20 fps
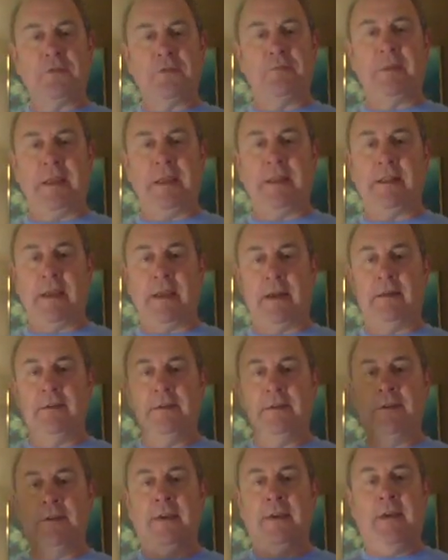media.
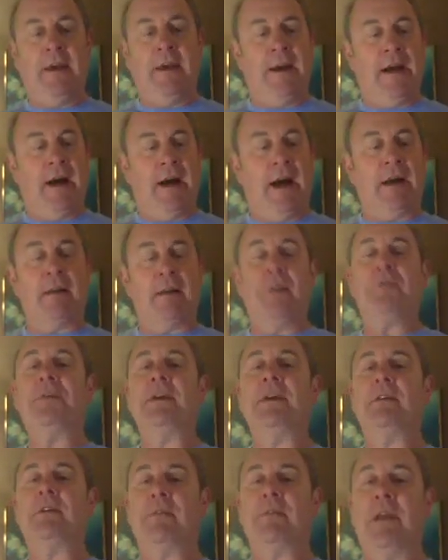And I
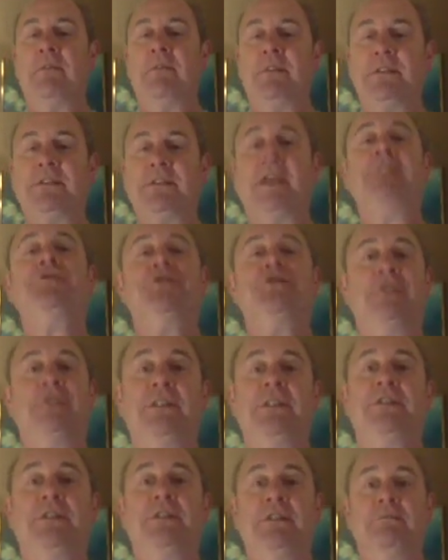think their intention
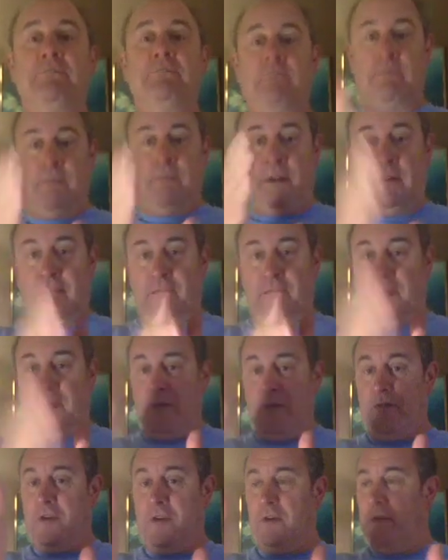is in a
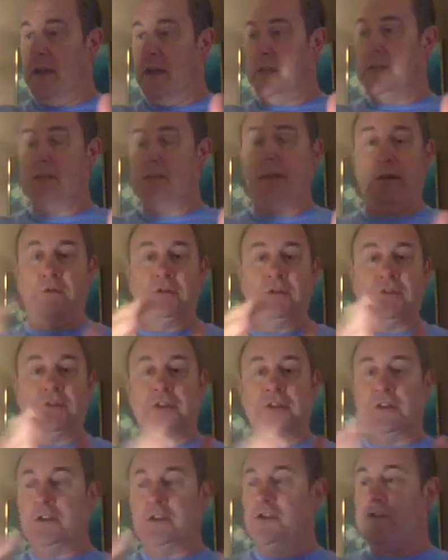few years, you know, just to
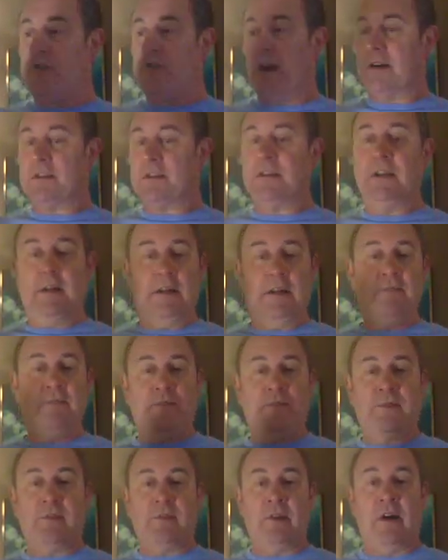construct
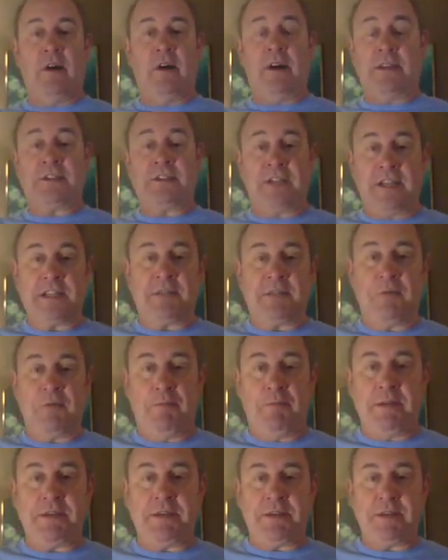like a sensible
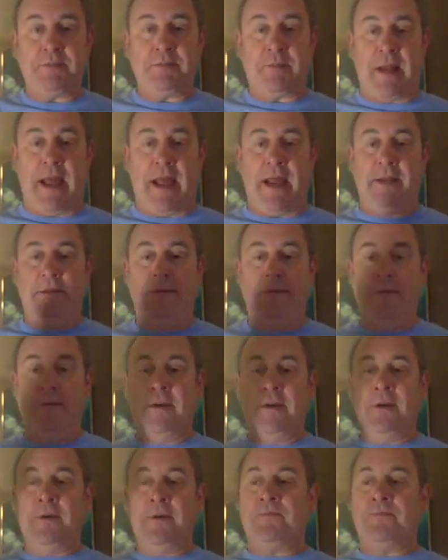business plan
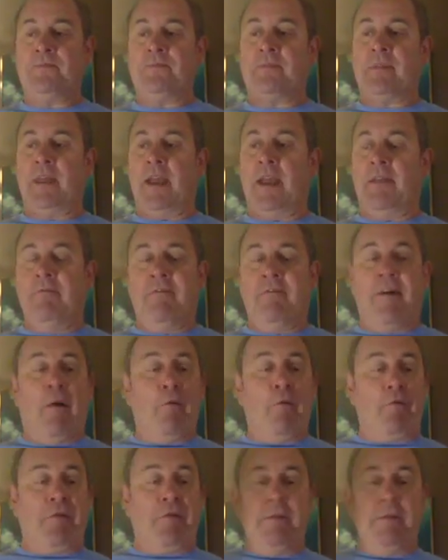
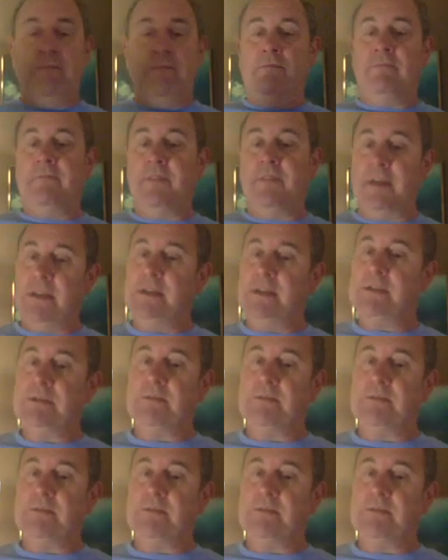involving the